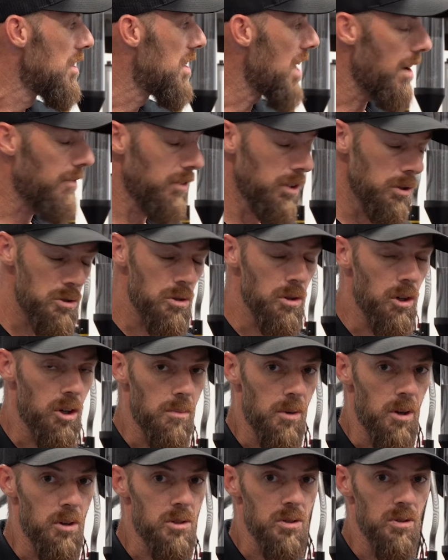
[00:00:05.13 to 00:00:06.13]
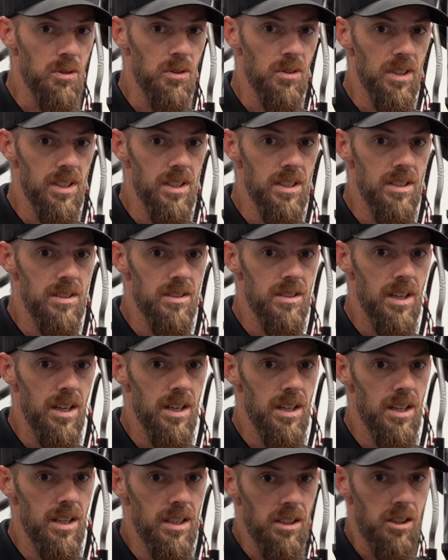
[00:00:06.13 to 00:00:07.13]
The Evolution Commercial is
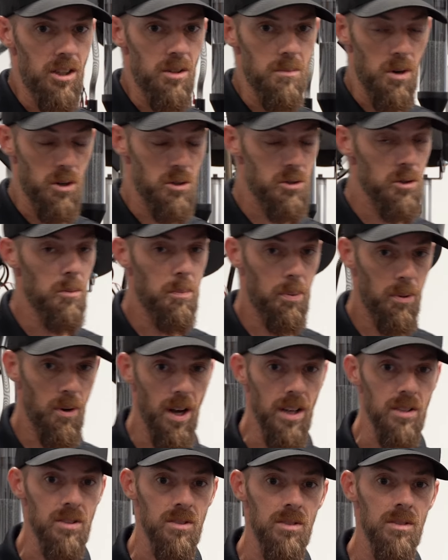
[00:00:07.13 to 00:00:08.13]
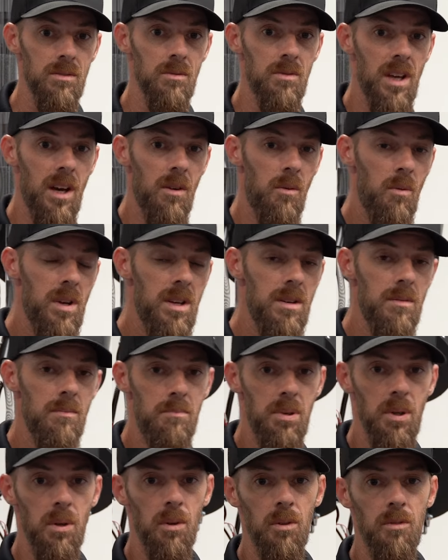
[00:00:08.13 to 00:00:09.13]
a commercial press that we
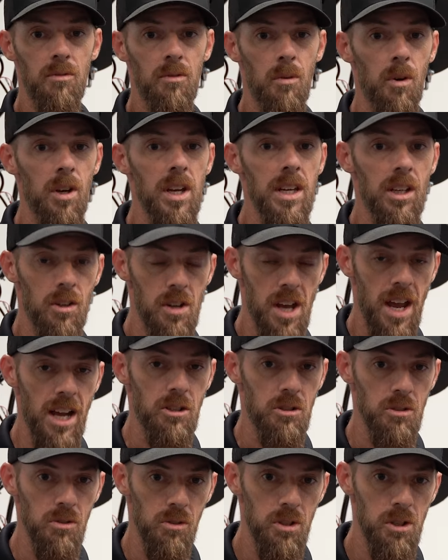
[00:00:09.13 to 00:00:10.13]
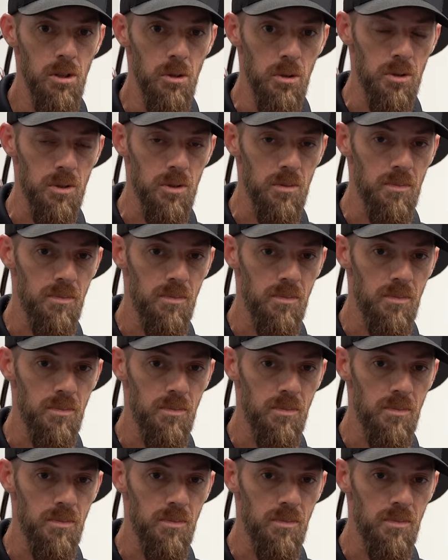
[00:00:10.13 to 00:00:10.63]
build for international use.